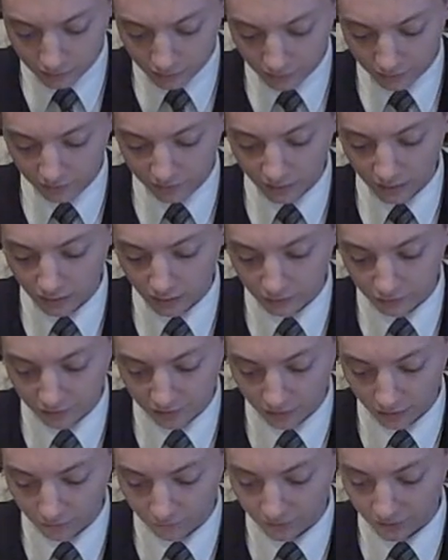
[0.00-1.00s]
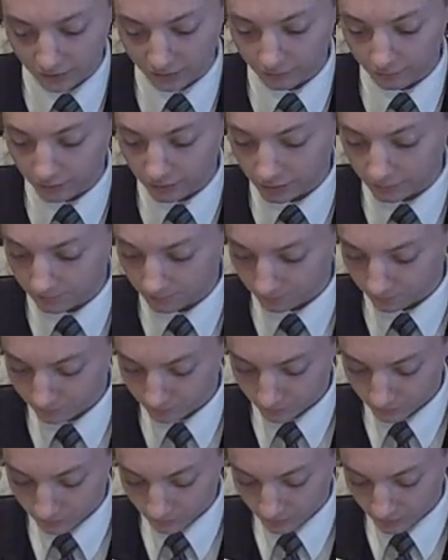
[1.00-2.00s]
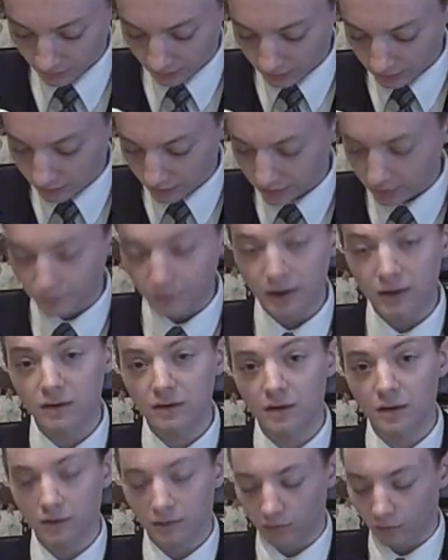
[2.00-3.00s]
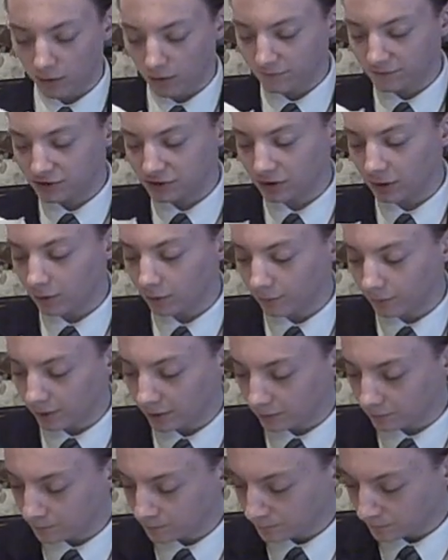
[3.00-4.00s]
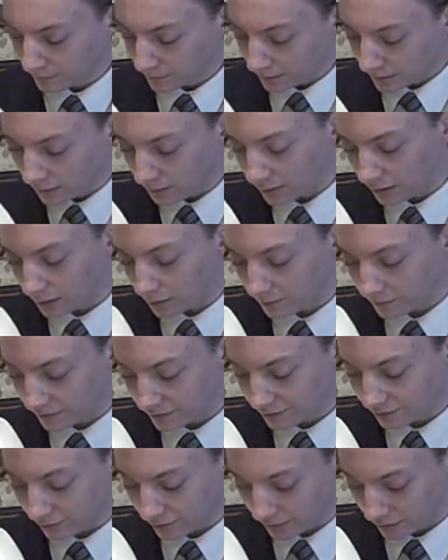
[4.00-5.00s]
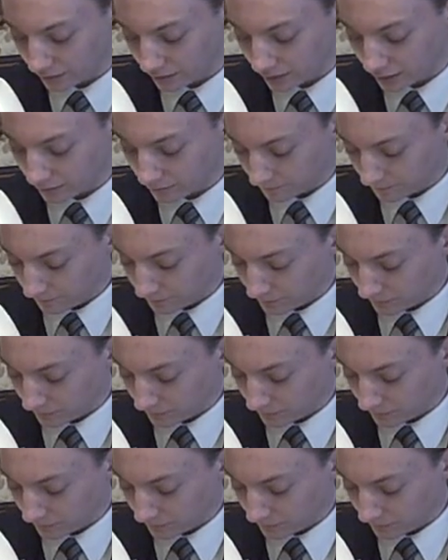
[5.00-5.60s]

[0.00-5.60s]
here's the taco itself. Now, I kind of wanted a soft shell one, so that's what I got.